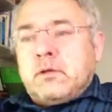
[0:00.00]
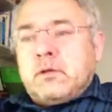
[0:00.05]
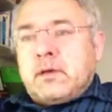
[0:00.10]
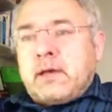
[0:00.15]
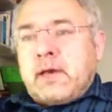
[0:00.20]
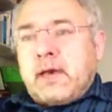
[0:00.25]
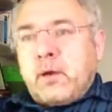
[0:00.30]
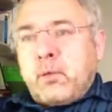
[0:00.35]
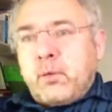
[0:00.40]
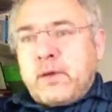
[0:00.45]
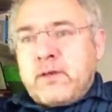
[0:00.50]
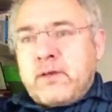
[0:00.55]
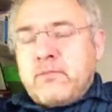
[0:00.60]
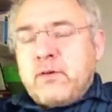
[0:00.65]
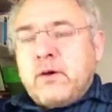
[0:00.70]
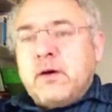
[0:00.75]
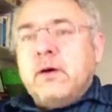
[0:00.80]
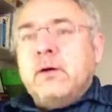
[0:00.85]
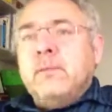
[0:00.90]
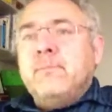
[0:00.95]

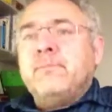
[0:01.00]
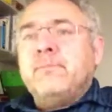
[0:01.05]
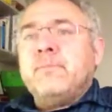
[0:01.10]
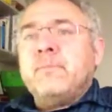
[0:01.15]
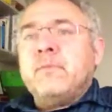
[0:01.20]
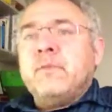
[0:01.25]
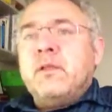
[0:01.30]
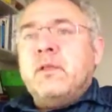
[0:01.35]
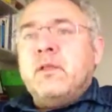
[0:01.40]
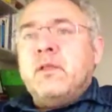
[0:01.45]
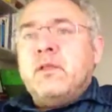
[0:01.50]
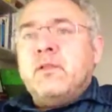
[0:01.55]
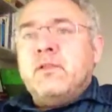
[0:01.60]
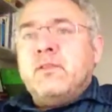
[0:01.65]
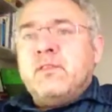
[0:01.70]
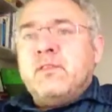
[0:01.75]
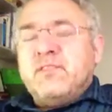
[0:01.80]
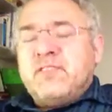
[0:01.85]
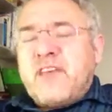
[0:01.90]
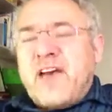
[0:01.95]
However,
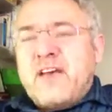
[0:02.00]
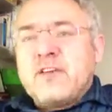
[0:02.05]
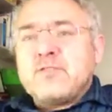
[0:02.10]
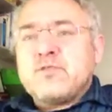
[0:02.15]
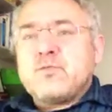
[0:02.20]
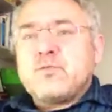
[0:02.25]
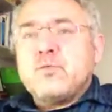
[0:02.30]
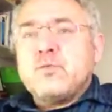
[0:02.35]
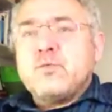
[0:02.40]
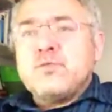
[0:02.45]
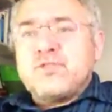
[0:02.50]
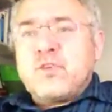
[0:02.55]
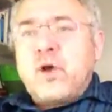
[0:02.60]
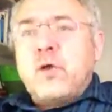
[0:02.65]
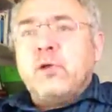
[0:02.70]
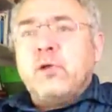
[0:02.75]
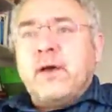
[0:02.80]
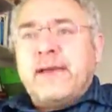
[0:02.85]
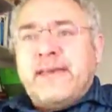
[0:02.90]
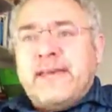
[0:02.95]
tax rules
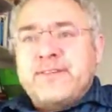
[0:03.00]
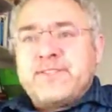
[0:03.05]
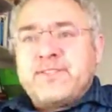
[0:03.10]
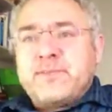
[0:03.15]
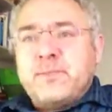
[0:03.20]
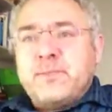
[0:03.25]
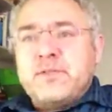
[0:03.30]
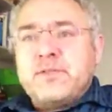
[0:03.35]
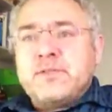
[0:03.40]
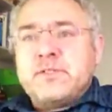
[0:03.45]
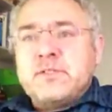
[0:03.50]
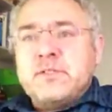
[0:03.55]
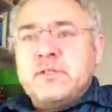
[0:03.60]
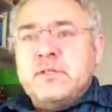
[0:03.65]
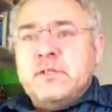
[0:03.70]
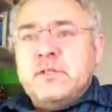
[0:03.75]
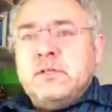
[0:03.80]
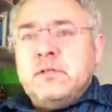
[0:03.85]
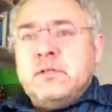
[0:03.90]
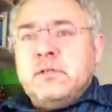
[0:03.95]
don't like estimates,
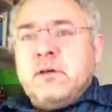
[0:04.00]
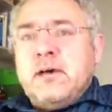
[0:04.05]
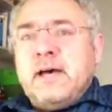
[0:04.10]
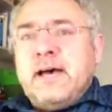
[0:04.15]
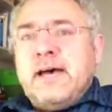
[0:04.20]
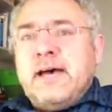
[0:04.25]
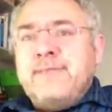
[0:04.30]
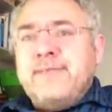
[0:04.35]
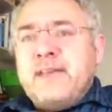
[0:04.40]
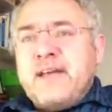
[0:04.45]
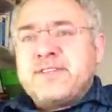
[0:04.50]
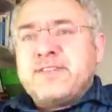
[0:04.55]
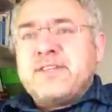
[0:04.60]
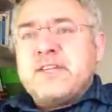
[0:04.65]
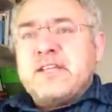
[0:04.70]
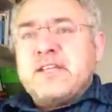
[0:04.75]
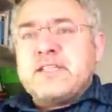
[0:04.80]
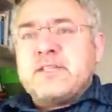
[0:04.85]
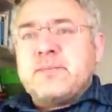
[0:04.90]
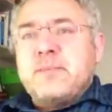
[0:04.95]
and that's
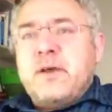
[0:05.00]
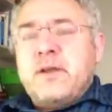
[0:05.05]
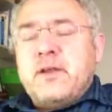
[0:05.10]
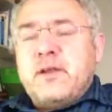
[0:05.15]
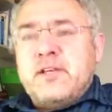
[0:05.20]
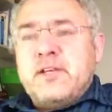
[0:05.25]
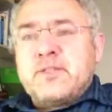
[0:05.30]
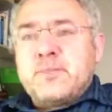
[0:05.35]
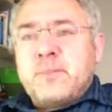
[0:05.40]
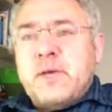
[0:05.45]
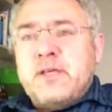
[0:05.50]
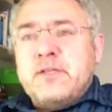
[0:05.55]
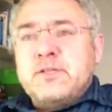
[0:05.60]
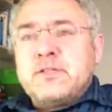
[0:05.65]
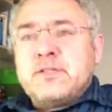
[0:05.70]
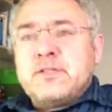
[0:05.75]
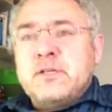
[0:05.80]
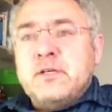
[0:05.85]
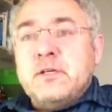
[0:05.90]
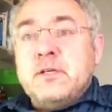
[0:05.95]
an estimated
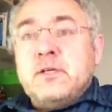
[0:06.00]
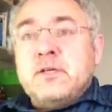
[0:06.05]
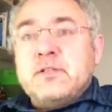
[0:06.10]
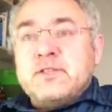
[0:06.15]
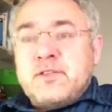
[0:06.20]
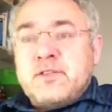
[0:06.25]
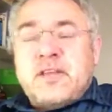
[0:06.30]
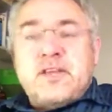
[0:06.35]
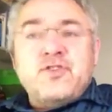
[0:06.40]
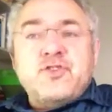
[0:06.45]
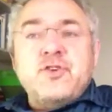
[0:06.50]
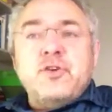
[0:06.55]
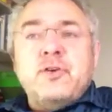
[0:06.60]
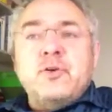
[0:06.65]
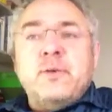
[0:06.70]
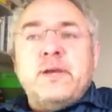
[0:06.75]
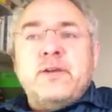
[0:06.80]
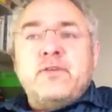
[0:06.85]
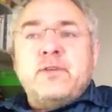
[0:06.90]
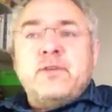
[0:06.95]
expense. So that
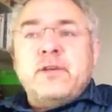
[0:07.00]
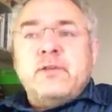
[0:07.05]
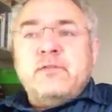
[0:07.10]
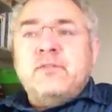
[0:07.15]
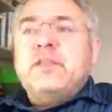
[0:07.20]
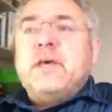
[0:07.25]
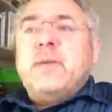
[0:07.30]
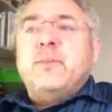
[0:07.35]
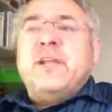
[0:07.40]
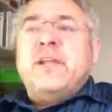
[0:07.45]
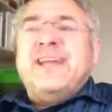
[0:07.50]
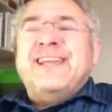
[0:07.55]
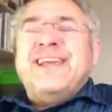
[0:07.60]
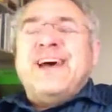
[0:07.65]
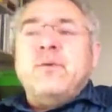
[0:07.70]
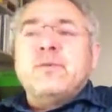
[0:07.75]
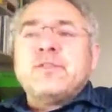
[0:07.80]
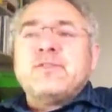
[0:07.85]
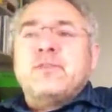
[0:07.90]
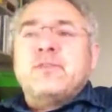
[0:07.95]
journal entry, debit
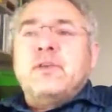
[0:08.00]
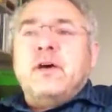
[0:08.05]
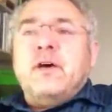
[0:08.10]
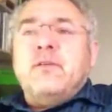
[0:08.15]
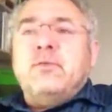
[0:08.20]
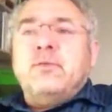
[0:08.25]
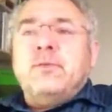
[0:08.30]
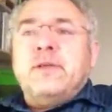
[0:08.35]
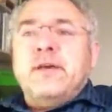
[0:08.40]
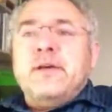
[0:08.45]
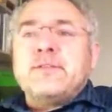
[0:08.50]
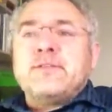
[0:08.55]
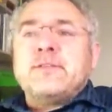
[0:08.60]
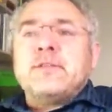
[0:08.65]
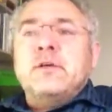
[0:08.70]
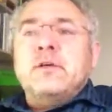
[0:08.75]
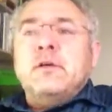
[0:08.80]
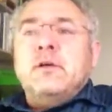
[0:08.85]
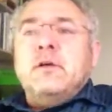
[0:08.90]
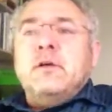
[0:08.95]
allowance for doubtful debts,